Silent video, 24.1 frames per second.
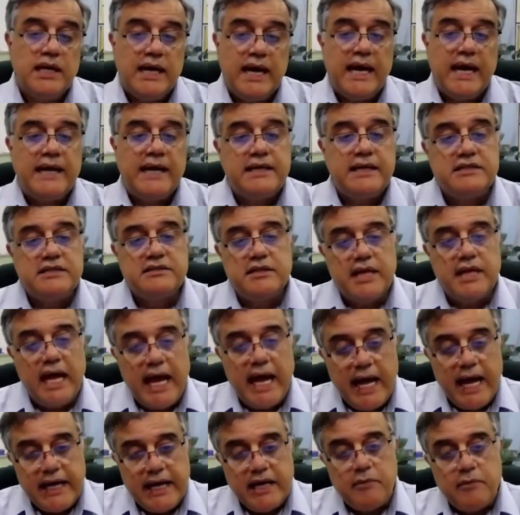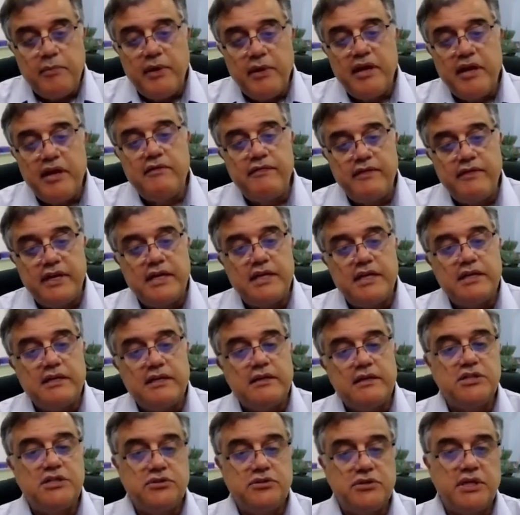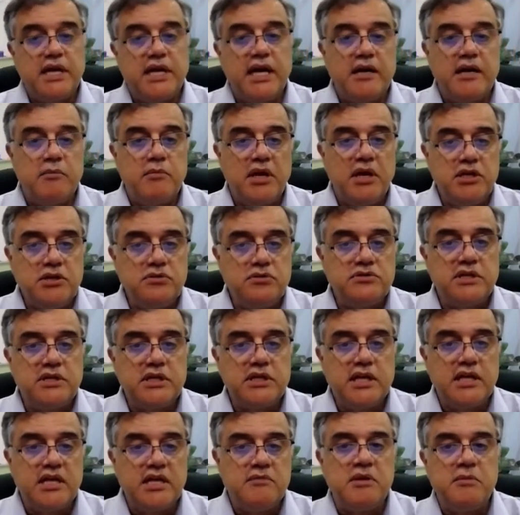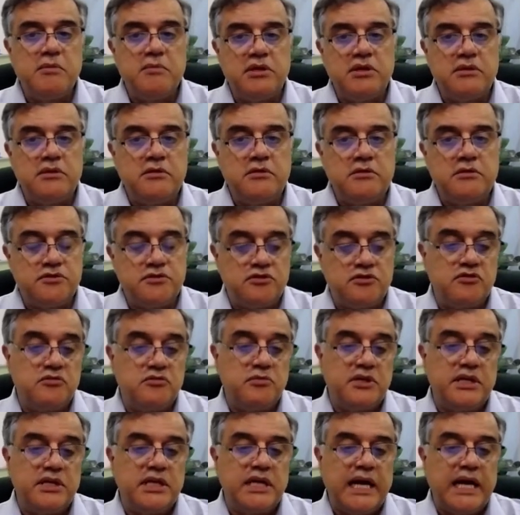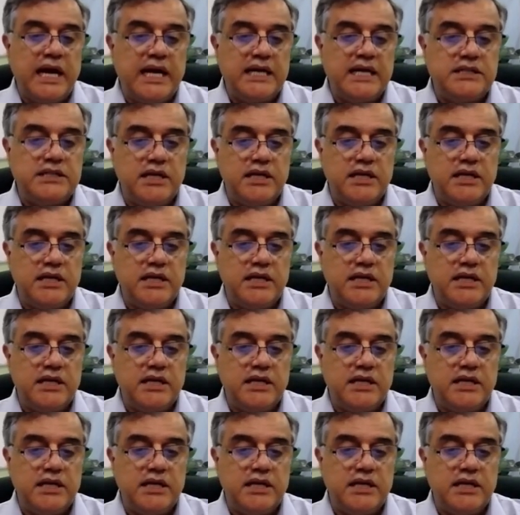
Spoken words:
And there's an added benefit that you get by using an in-memory distributed cache,